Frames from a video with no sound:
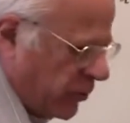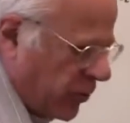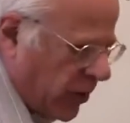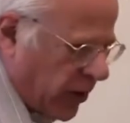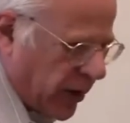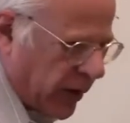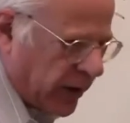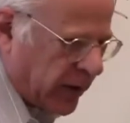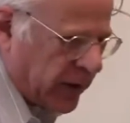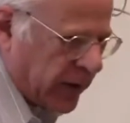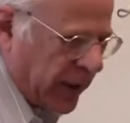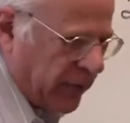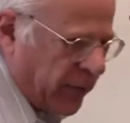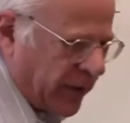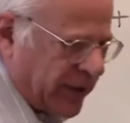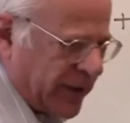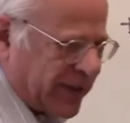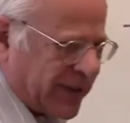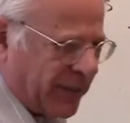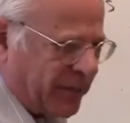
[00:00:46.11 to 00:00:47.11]
work, and
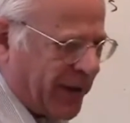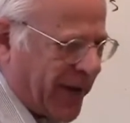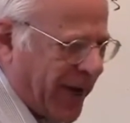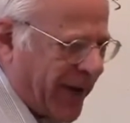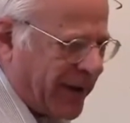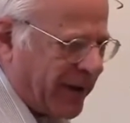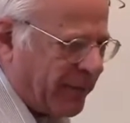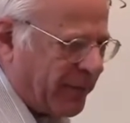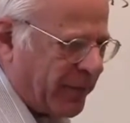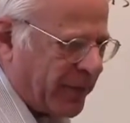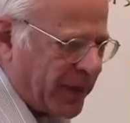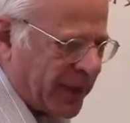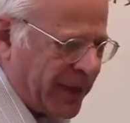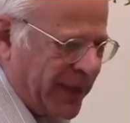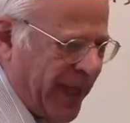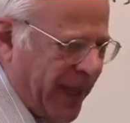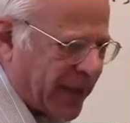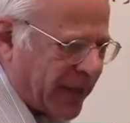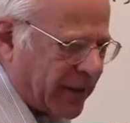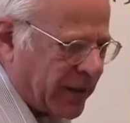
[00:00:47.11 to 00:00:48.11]
what does the buyer
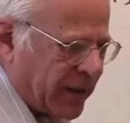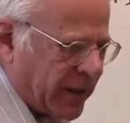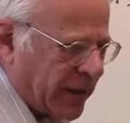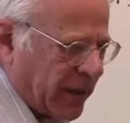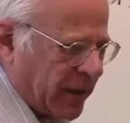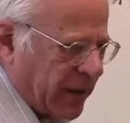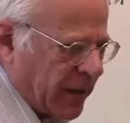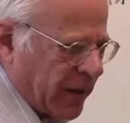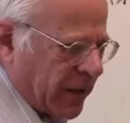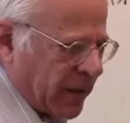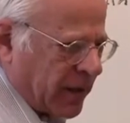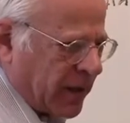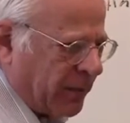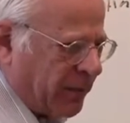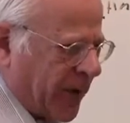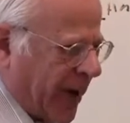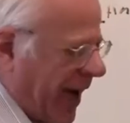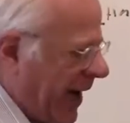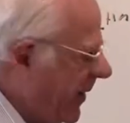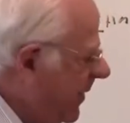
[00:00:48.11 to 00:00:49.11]
get? The
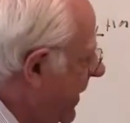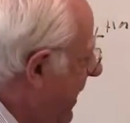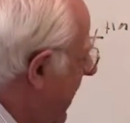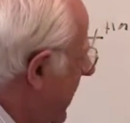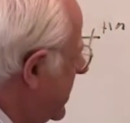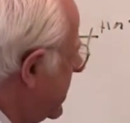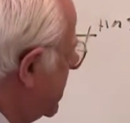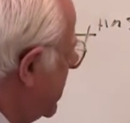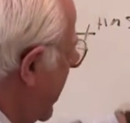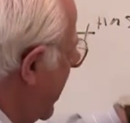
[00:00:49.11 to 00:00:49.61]
buyer gets